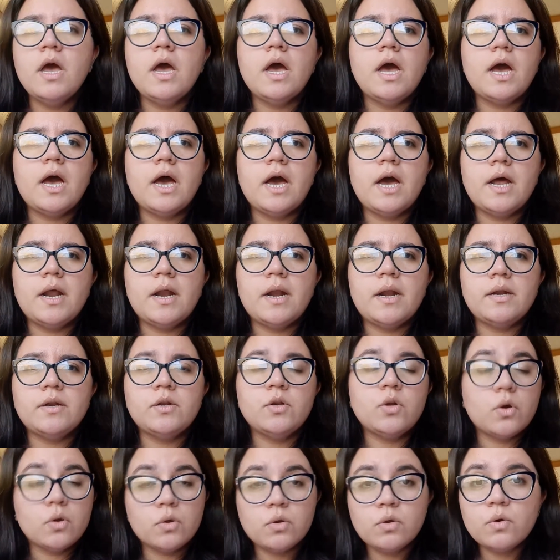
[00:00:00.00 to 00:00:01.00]
and
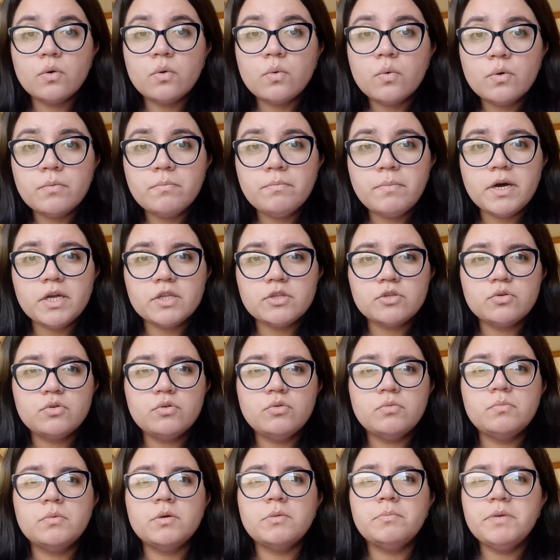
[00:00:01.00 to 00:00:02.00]
not your own
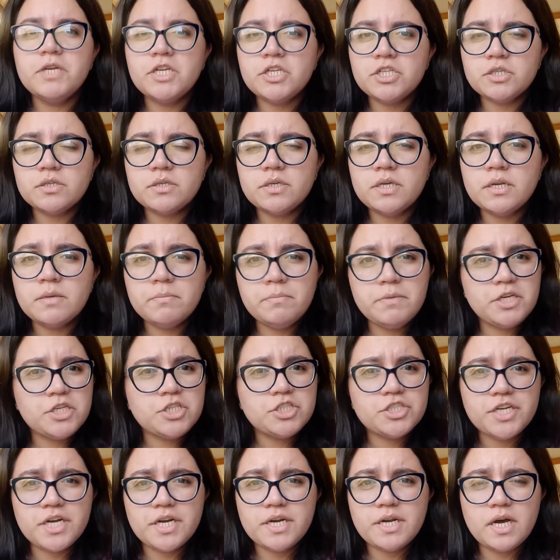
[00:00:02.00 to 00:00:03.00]
bathroom, in a big
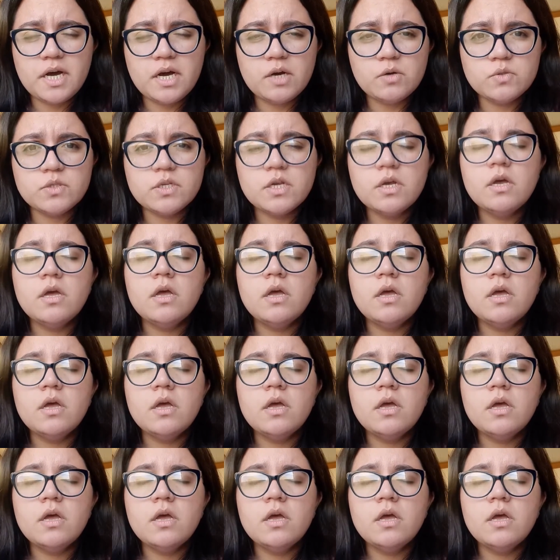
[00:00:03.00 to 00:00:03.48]
shared house.